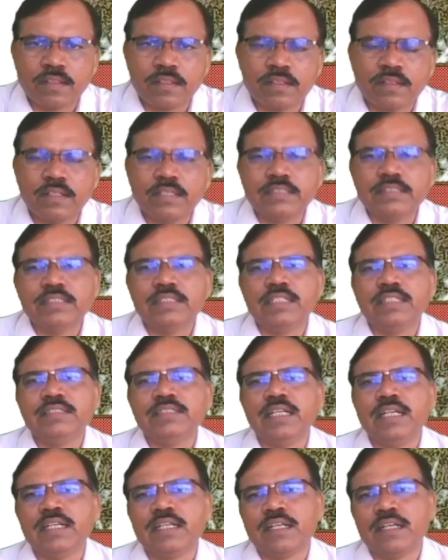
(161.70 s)
This is
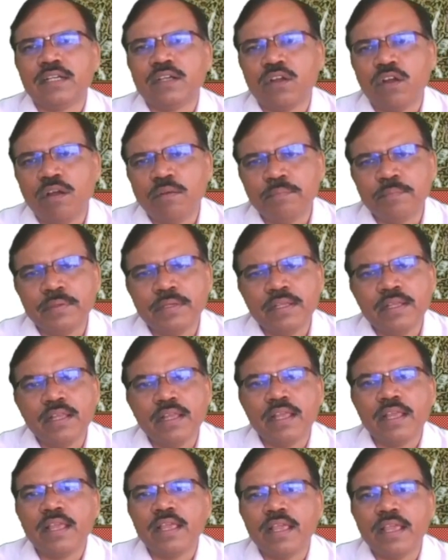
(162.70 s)
resultant of
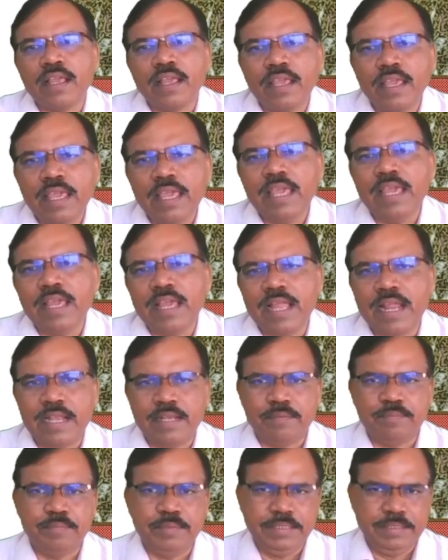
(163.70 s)
A
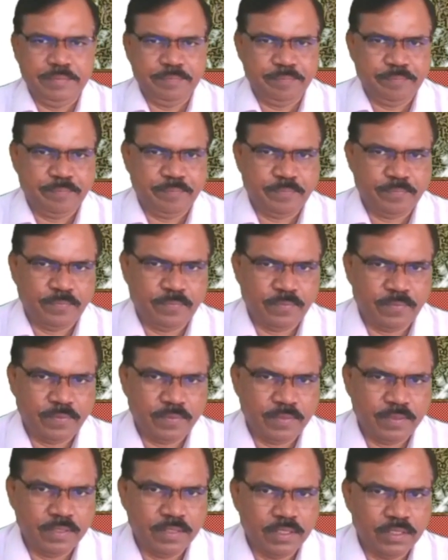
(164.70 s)
and B.
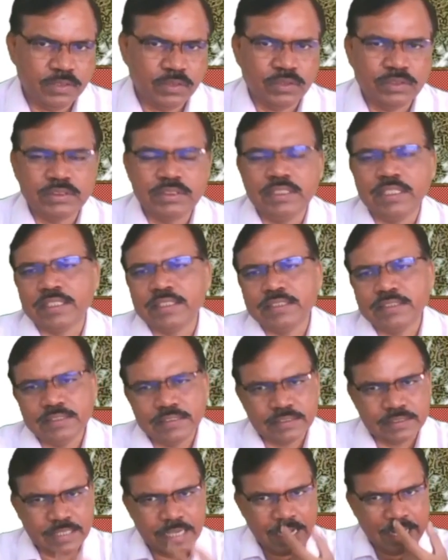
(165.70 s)
So here this
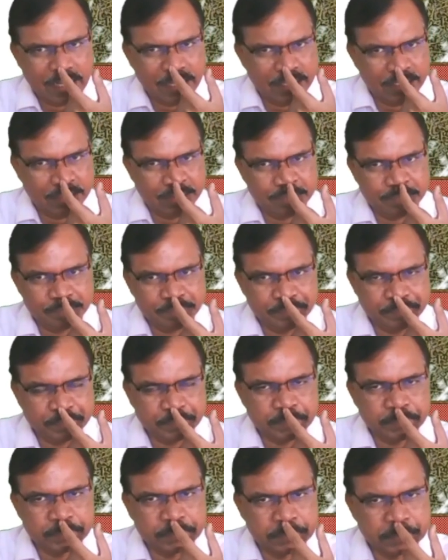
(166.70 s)
is triangle.
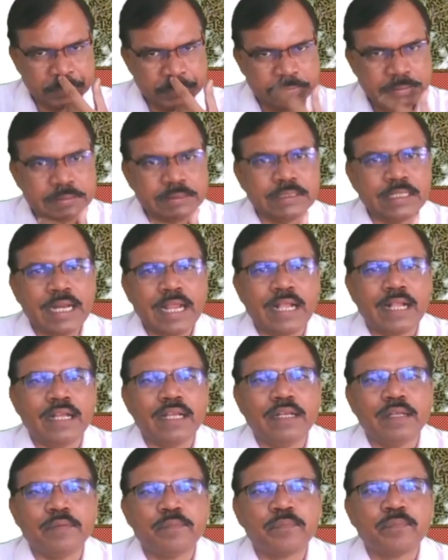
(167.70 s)
This is
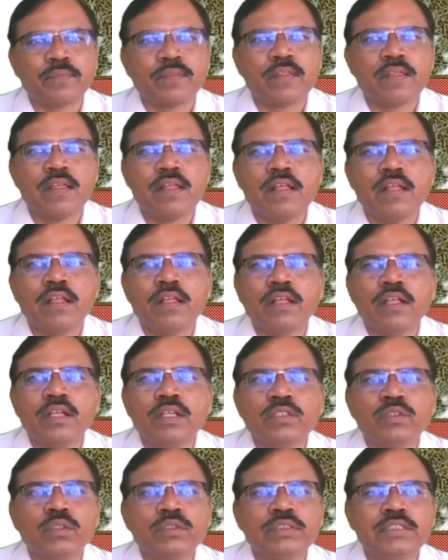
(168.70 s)
triangle.
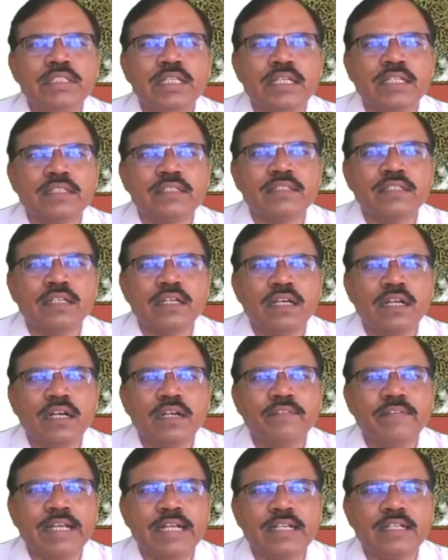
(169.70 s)
So here
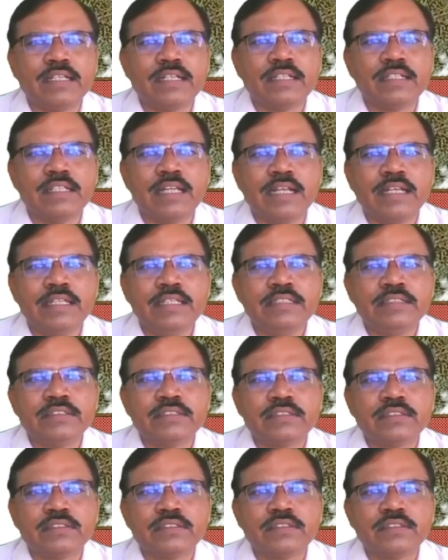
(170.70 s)
third vector, that is